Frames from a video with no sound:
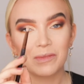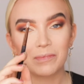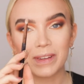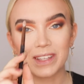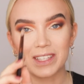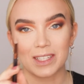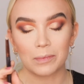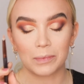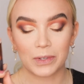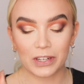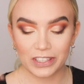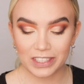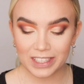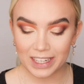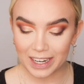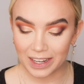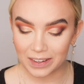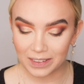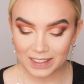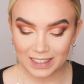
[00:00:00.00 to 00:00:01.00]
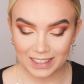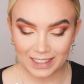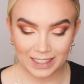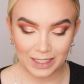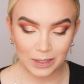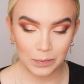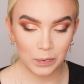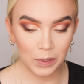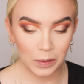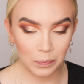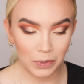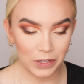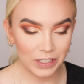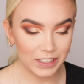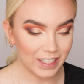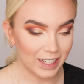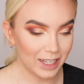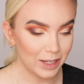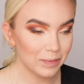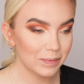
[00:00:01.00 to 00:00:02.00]
pencil brush that I cleaned one more
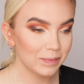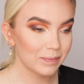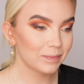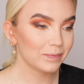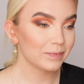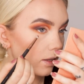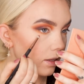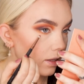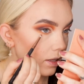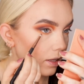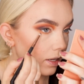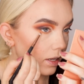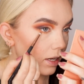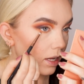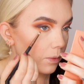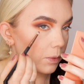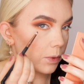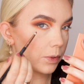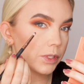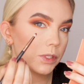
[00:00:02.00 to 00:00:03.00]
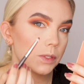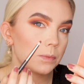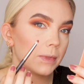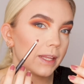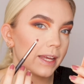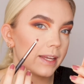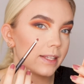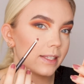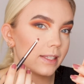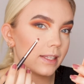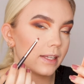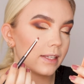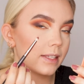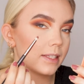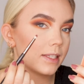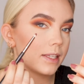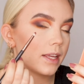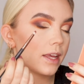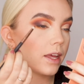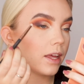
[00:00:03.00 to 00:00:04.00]
time. And I'm going to place
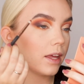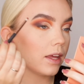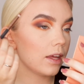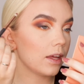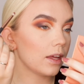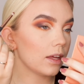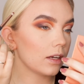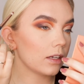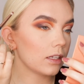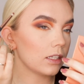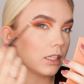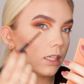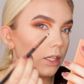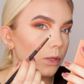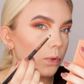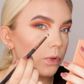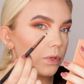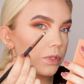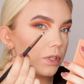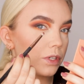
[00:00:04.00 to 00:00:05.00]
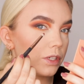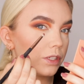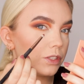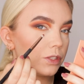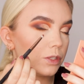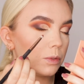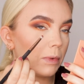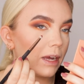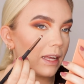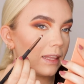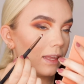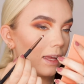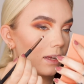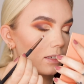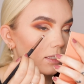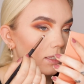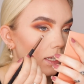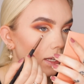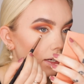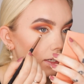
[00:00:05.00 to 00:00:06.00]
this closer to my
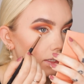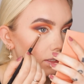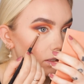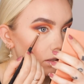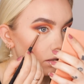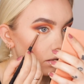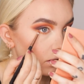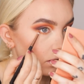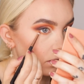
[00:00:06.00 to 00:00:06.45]
lash line.